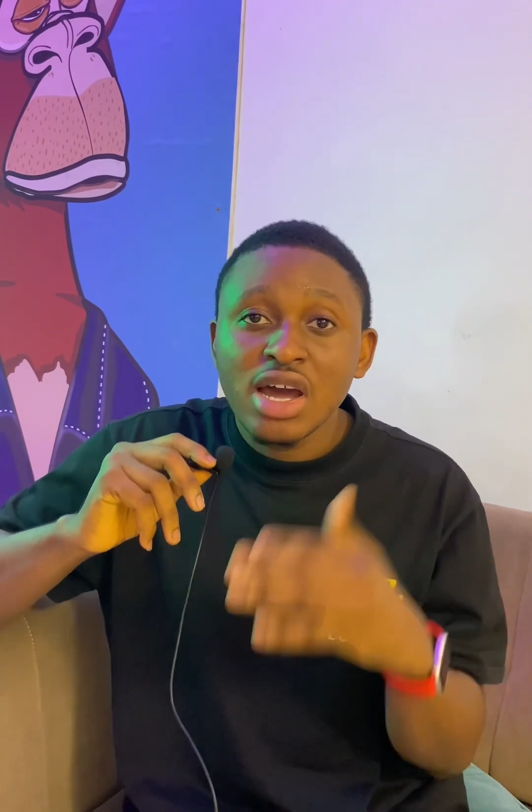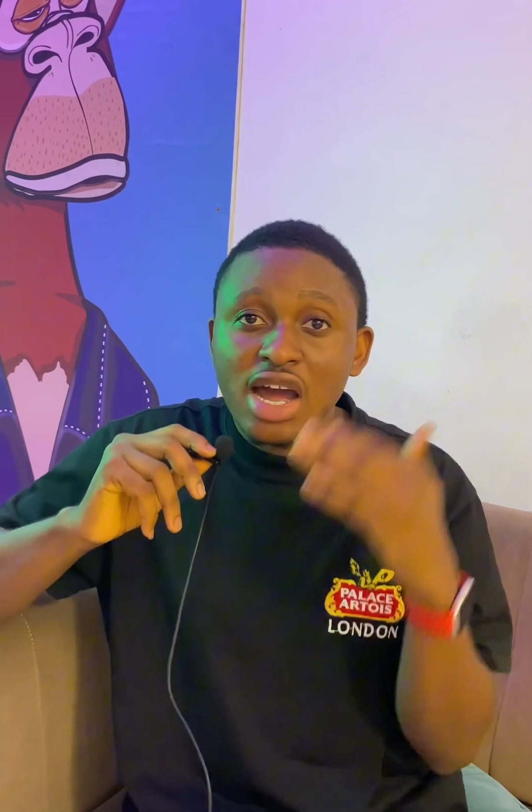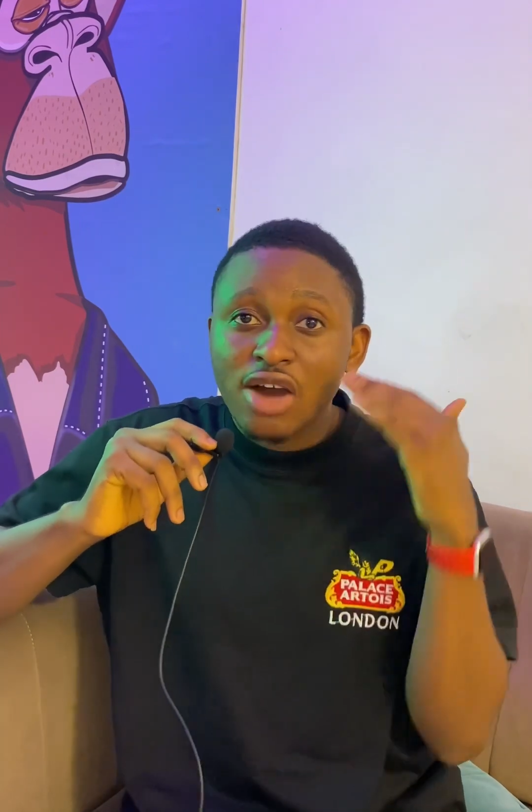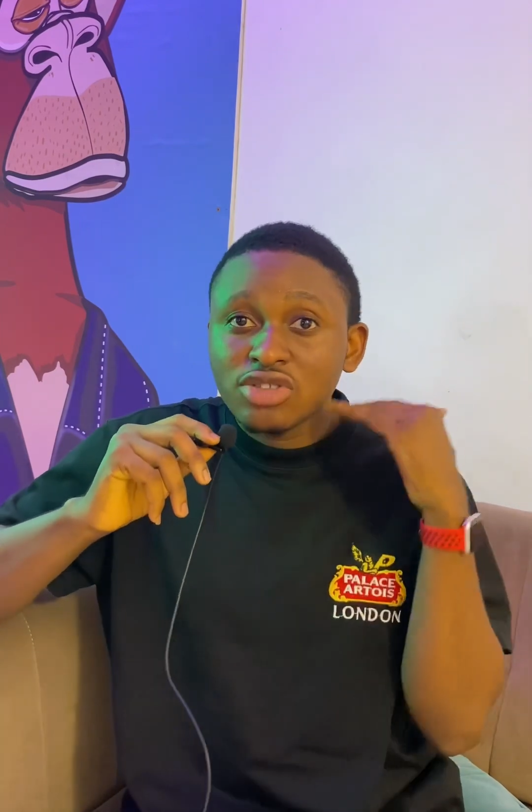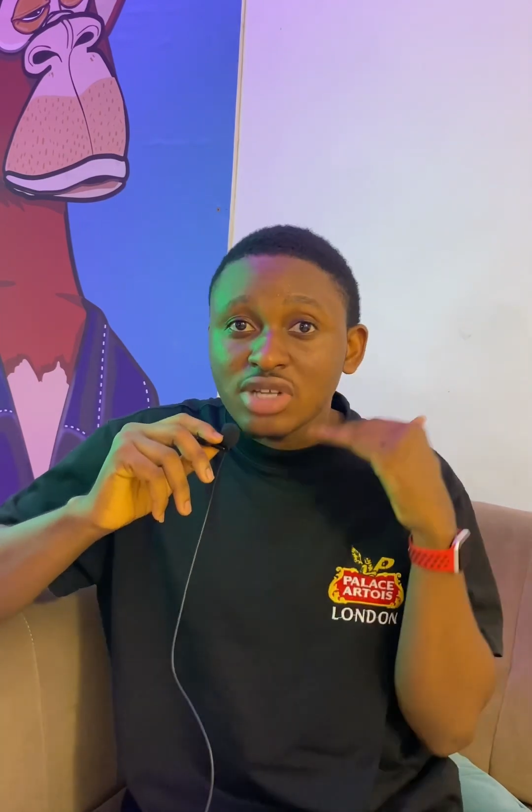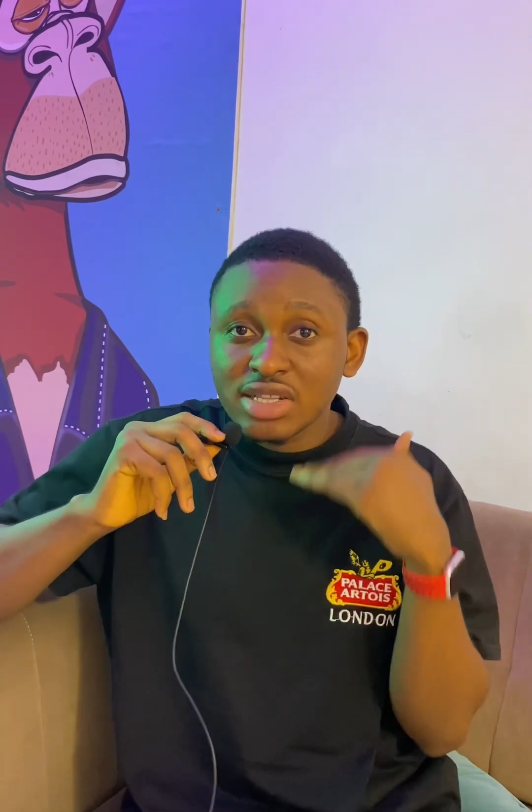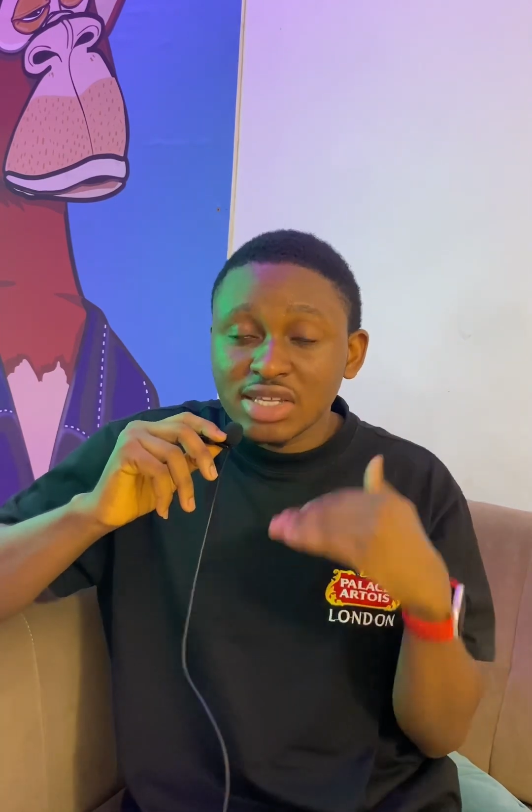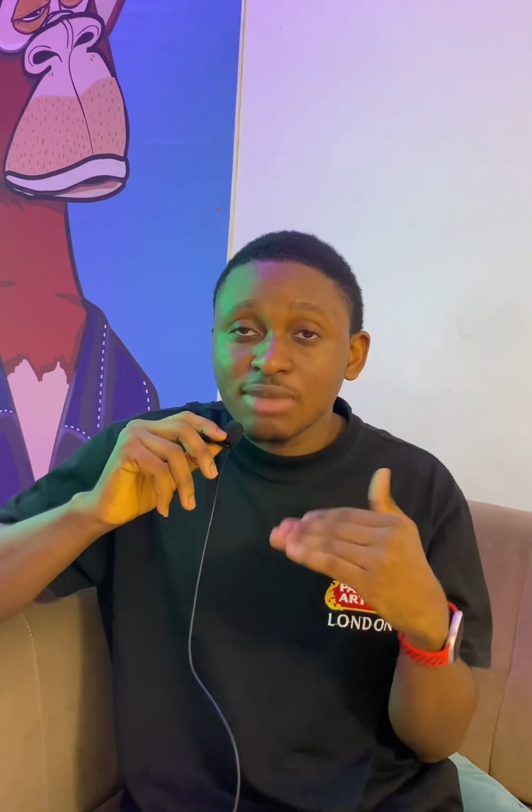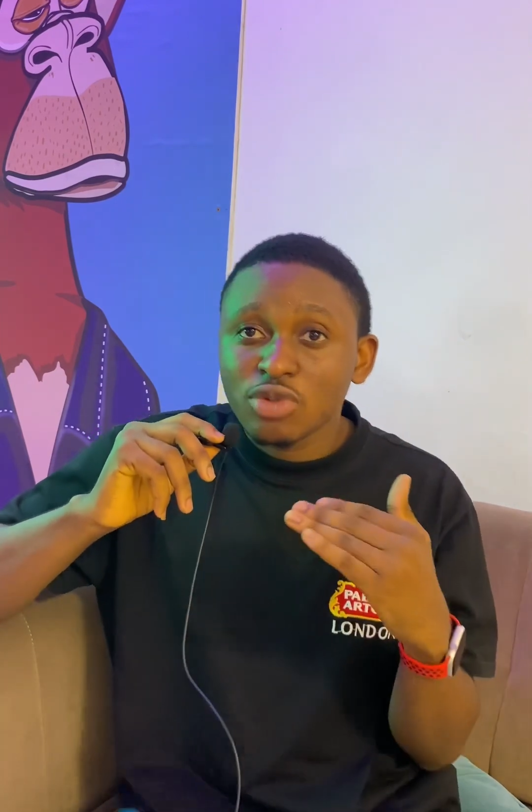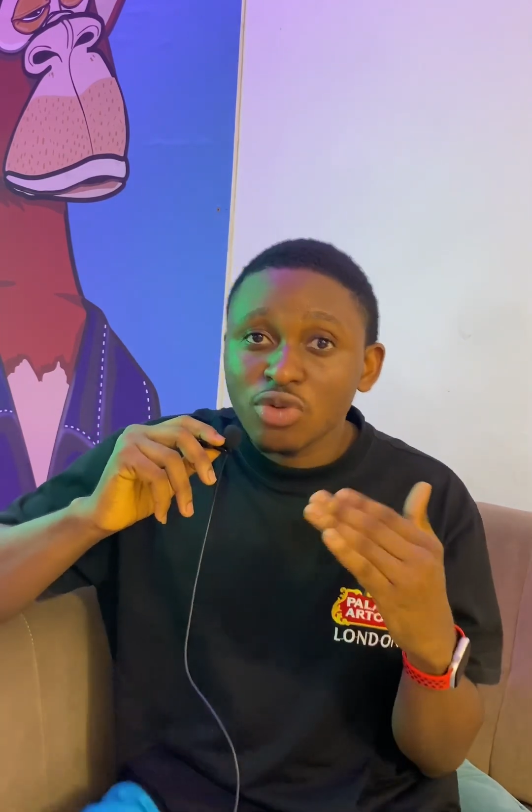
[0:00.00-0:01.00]
I
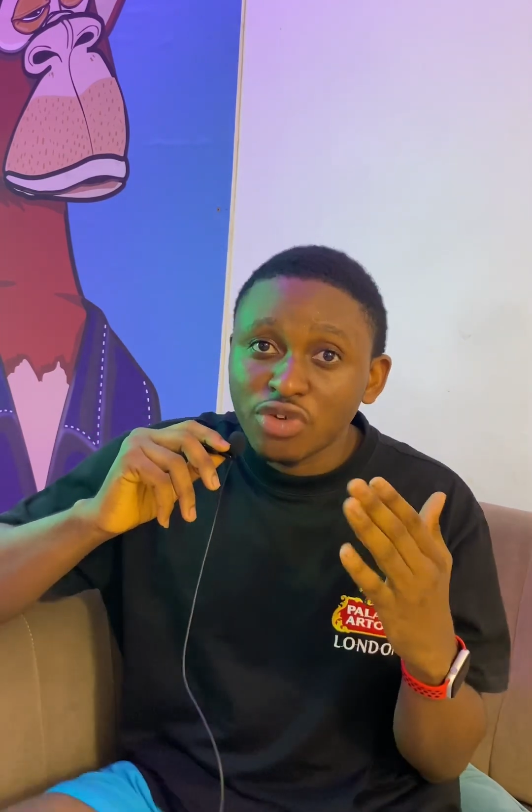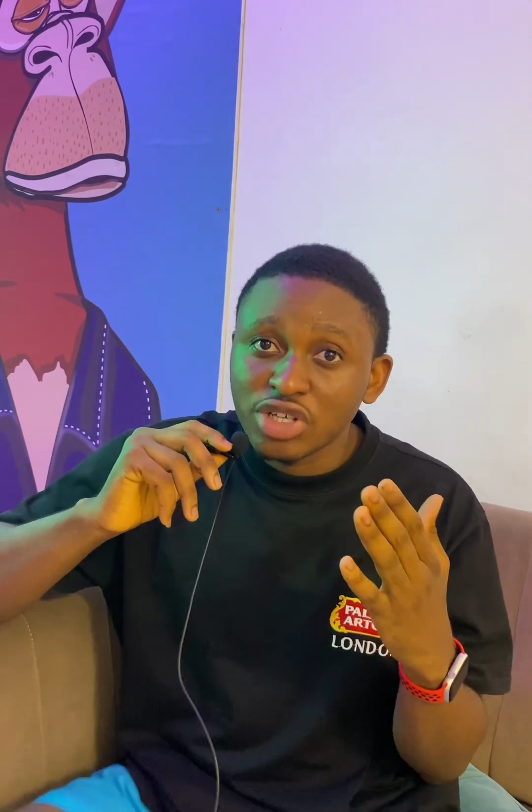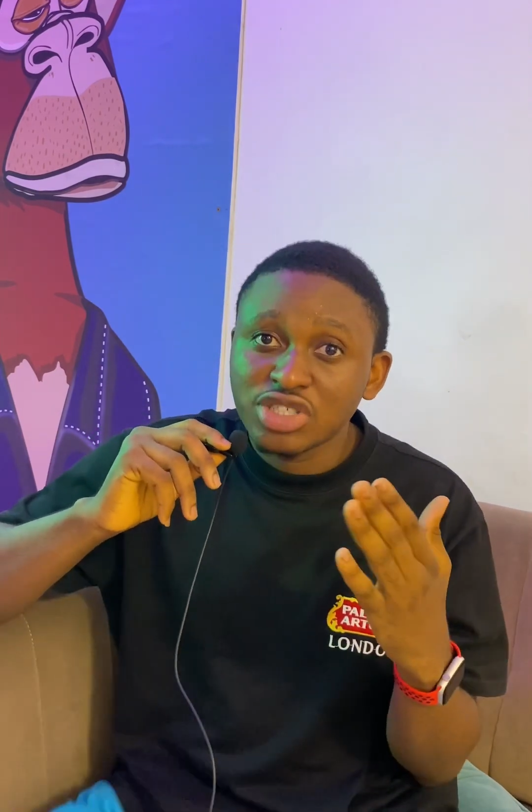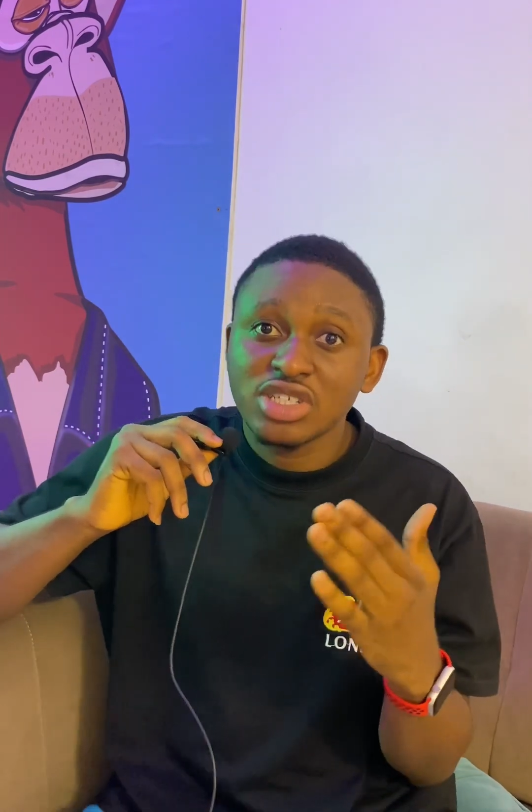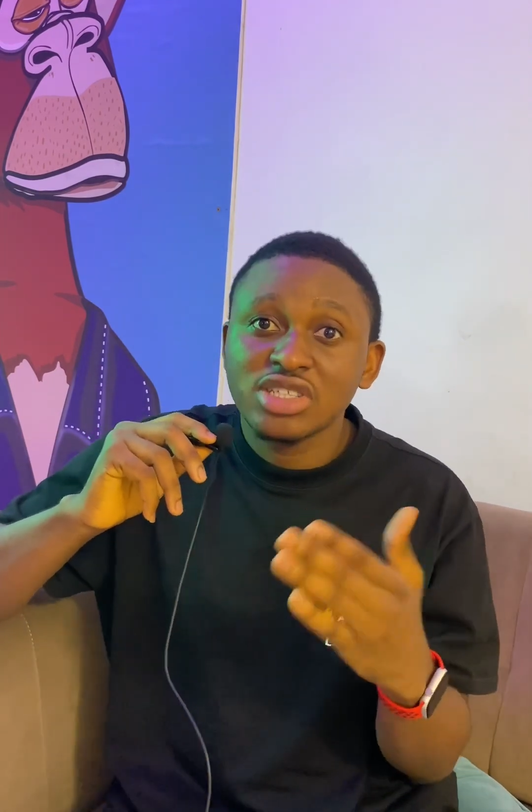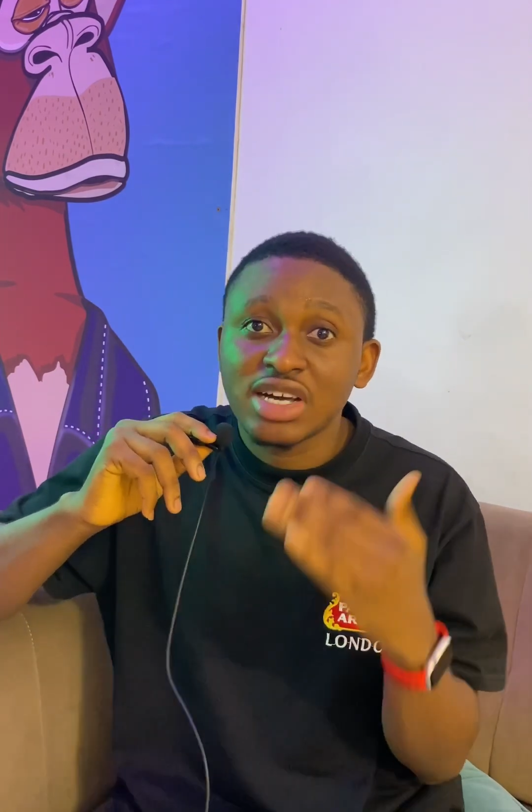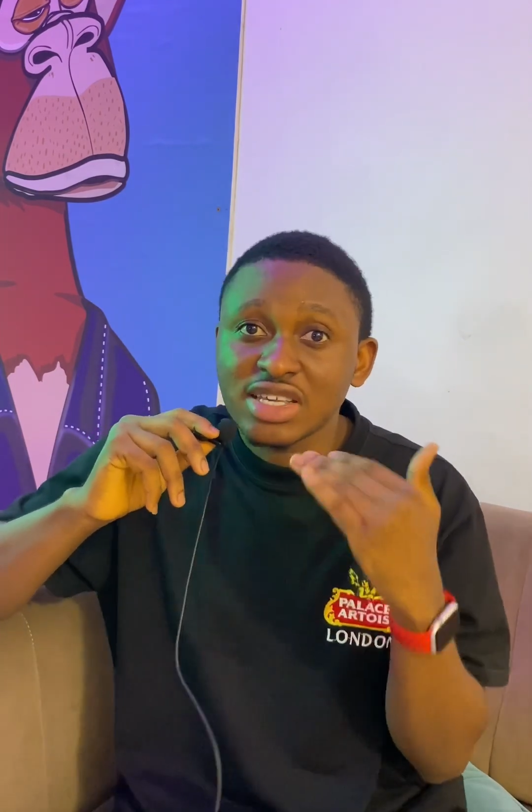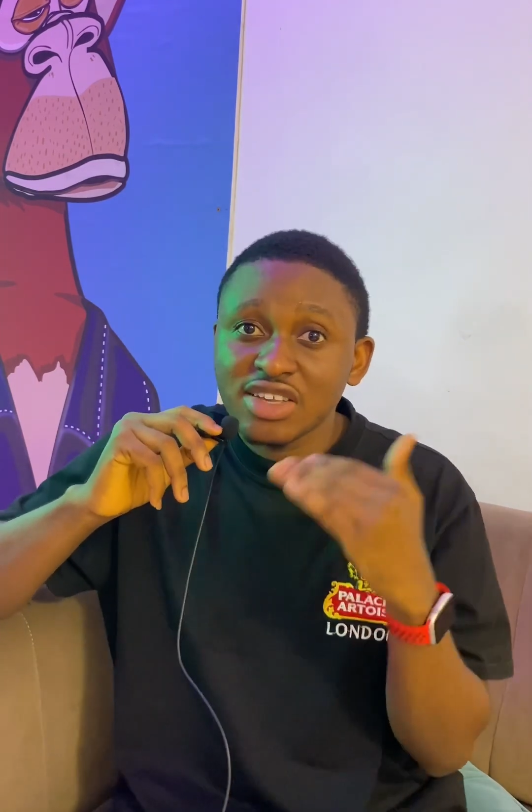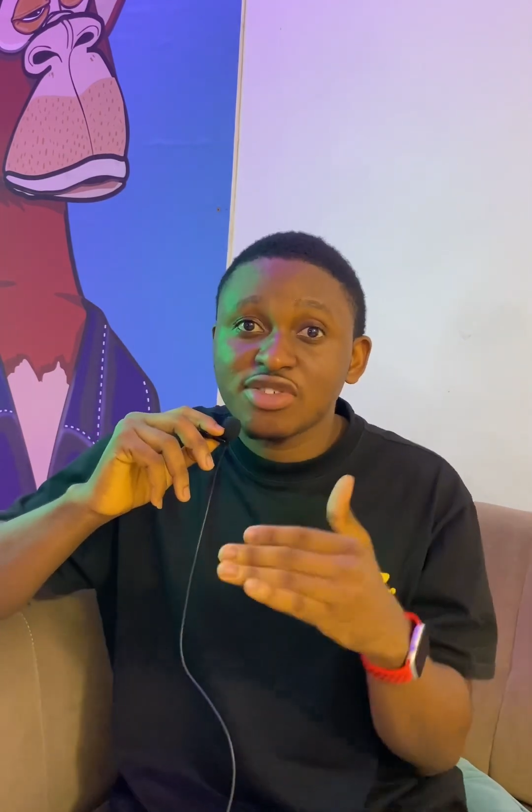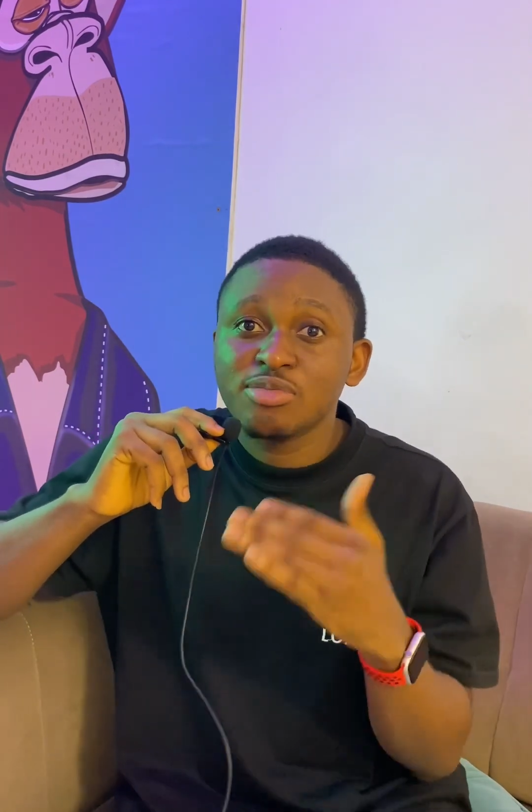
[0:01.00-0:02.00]
tend to look for a trade that
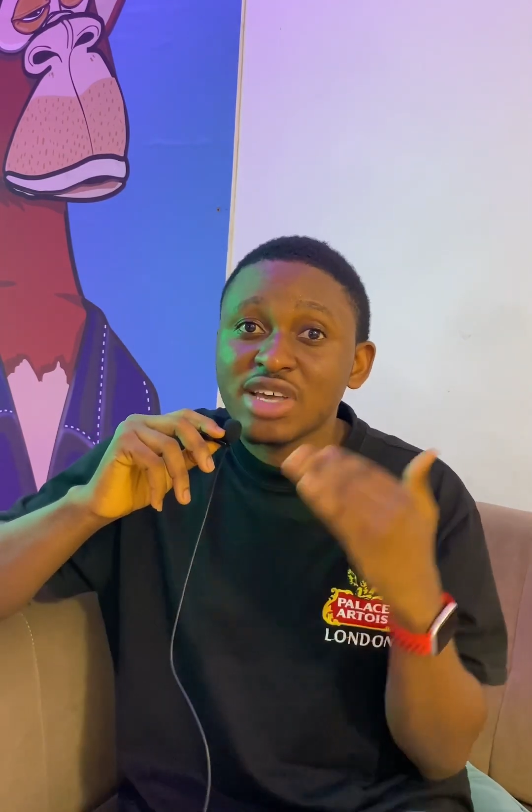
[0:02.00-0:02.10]
gives me